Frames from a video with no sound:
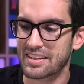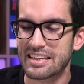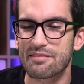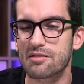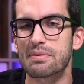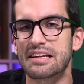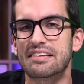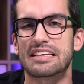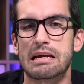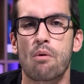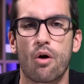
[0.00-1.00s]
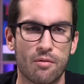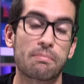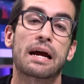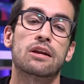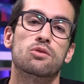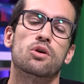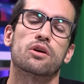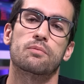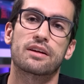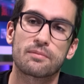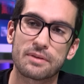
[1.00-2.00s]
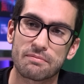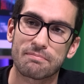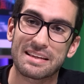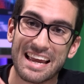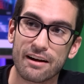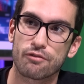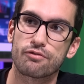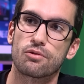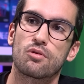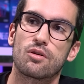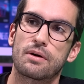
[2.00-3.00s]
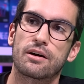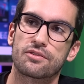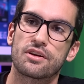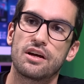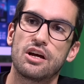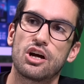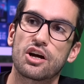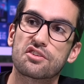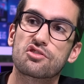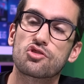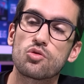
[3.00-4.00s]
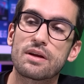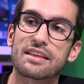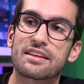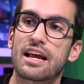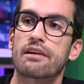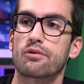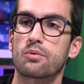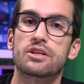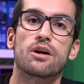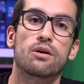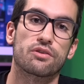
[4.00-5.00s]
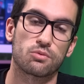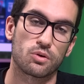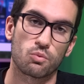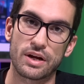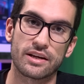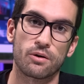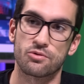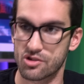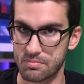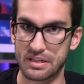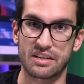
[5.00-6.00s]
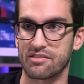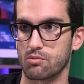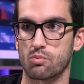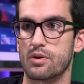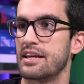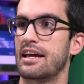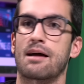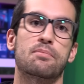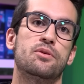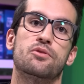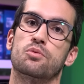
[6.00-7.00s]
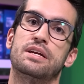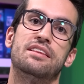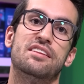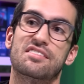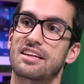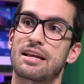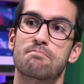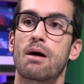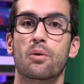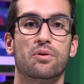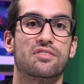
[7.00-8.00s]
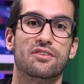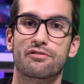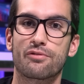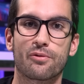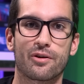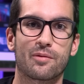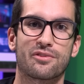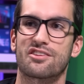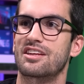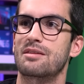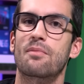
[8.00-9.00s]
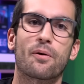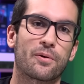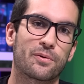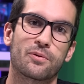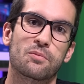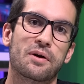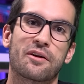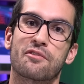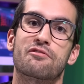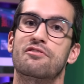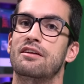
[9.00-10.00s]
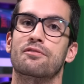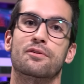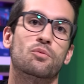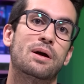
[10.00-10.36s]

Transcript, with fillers: gives PCMR a bad look. We gotta be careful about assuming that everyone knows what we know just because we happen to read the same post in a forum or the same article by our favorite